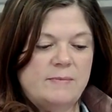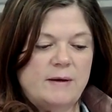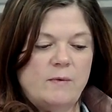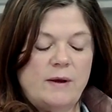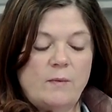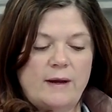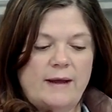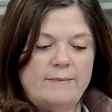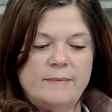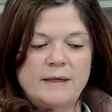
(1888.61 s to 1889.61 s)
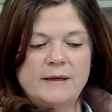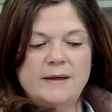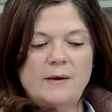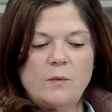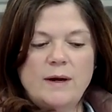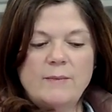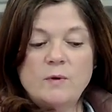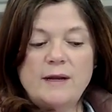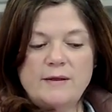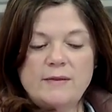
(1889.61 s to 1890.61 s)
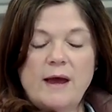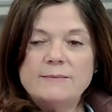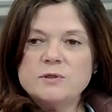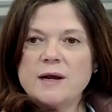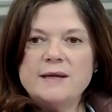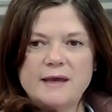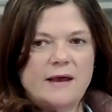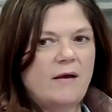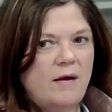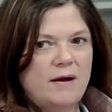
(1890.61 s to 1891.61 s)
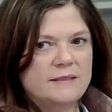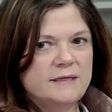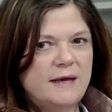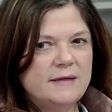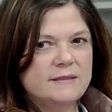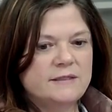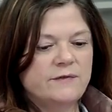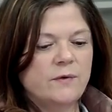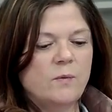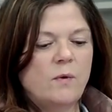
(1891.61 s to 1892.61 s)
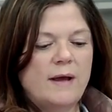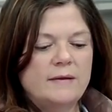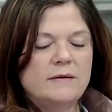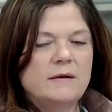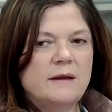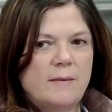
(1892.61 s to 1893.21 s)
But when I'm reading, I'm trying to get context for what mm-hmm.